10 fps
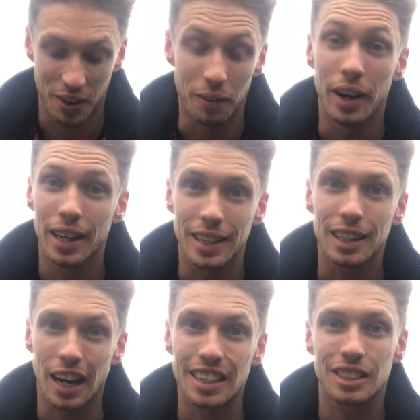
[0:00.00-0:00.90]
really,
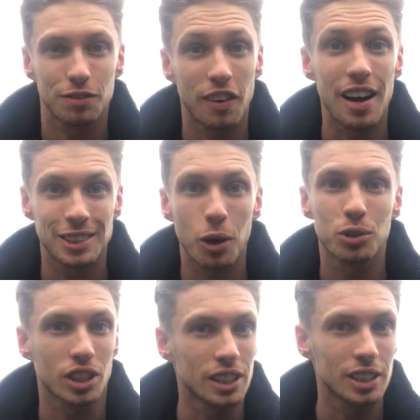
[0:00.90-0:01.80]
as far as oil
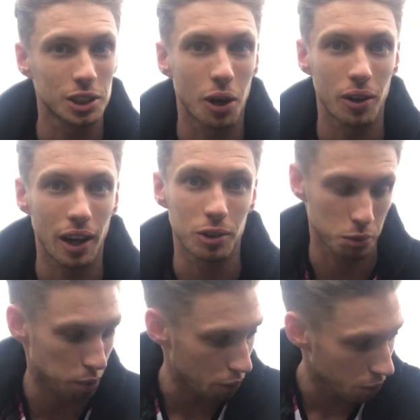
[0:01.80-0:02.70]
changes go, that was
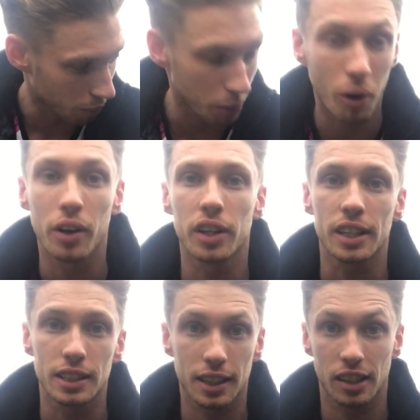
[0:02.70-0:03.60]
probably one of the
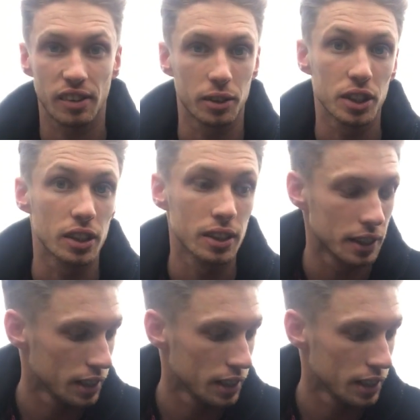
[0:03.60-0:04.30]
easiest I've ever done.